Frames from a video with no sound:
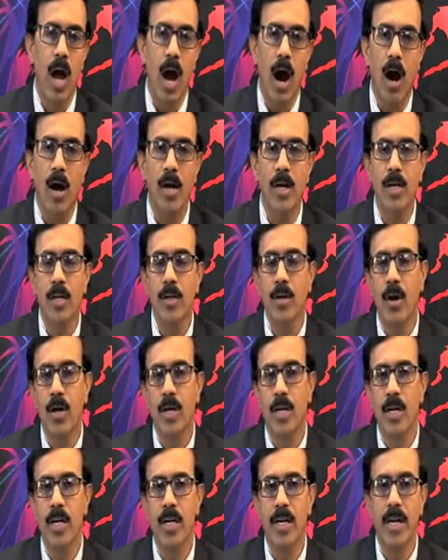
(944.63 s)

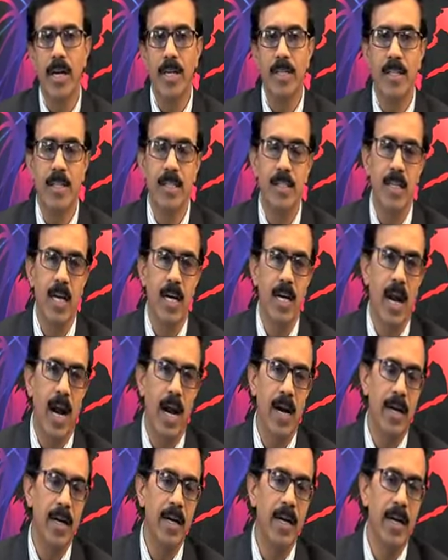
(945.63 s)
anti-knocking reagents are
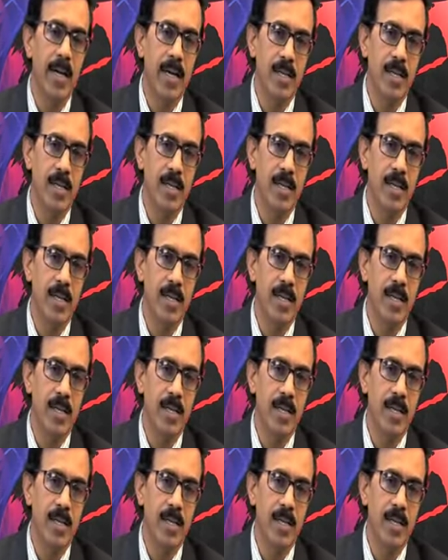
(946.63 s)
added.